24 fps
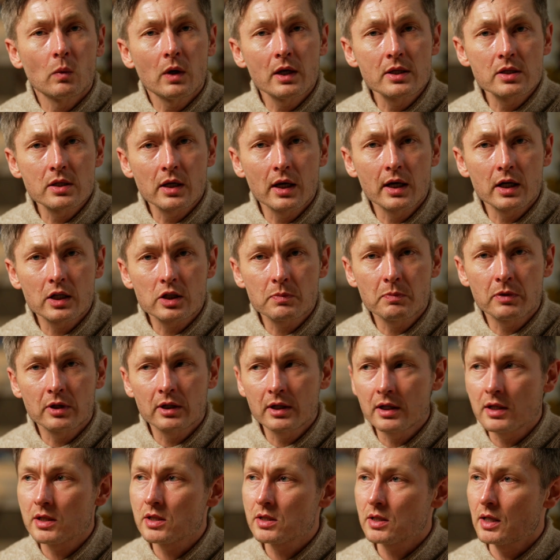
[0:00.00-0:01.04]
once I
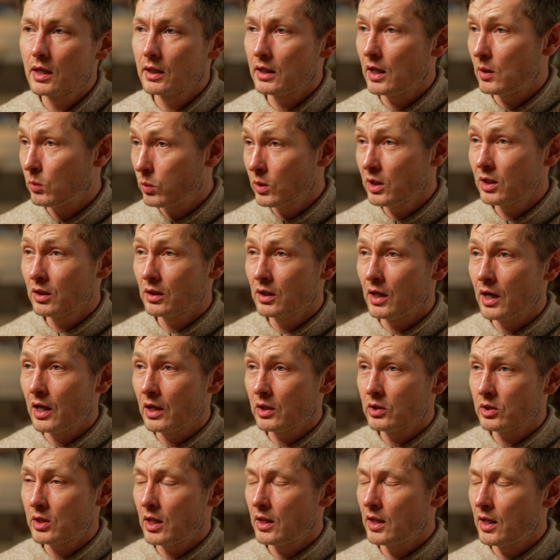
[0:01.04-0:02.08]
experienced it, I
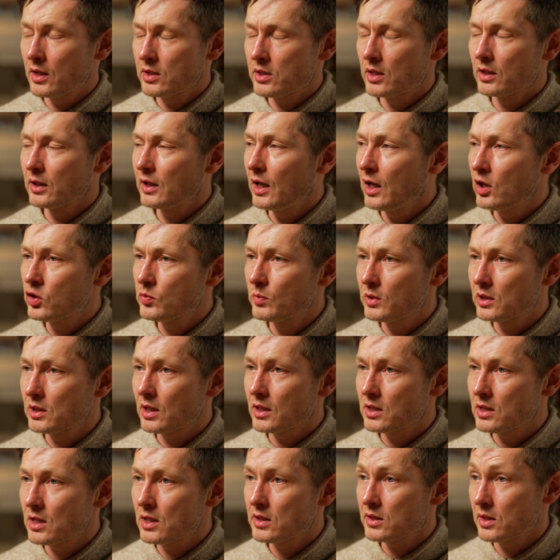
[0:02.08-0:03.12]
realized that this engagement
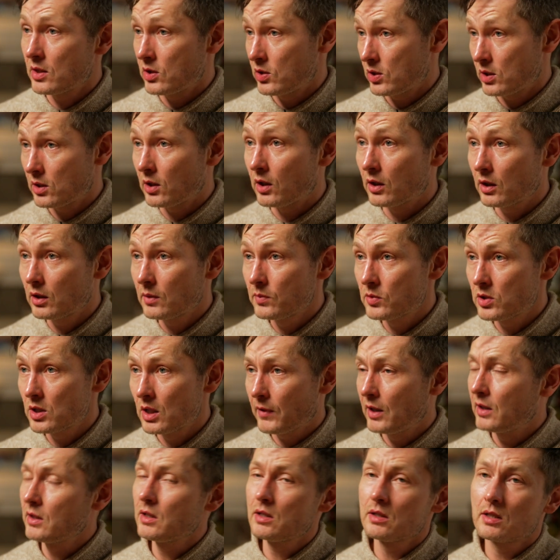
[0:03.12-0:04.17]
exists in startups
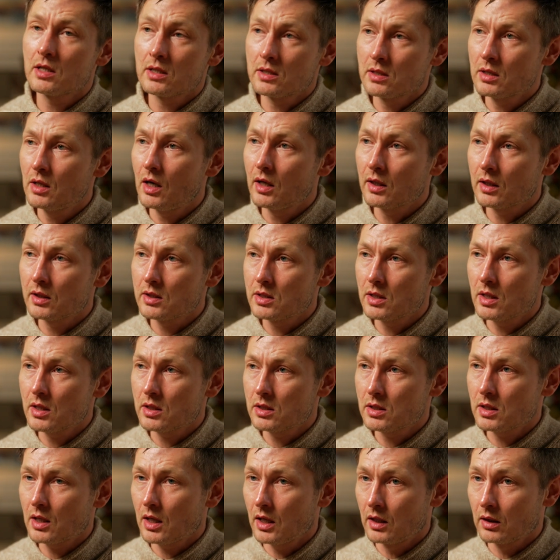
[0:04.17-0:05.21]
and it does not
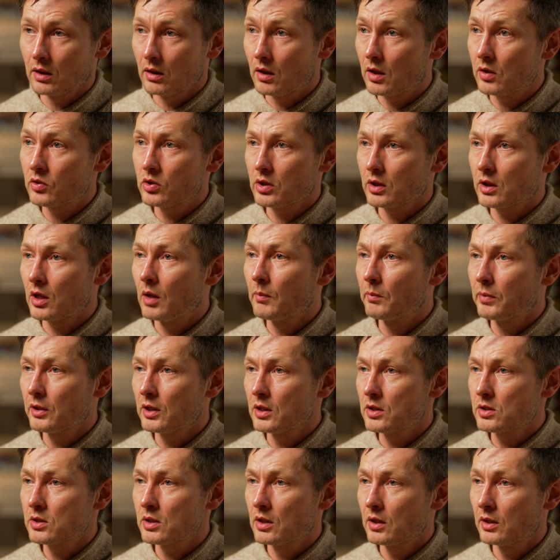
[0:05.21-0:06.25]
exist in larger
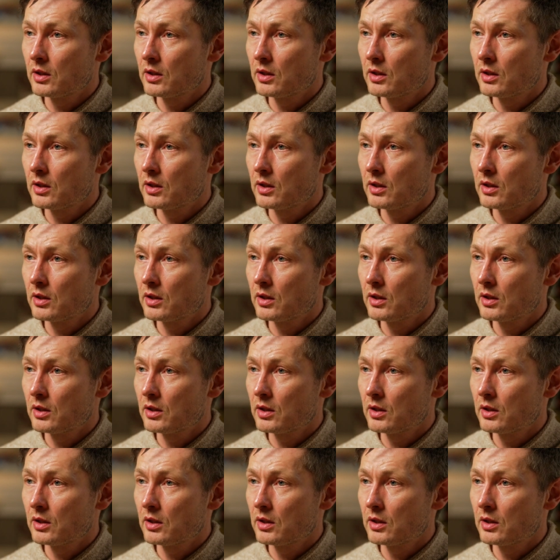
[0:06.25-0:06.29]
companies,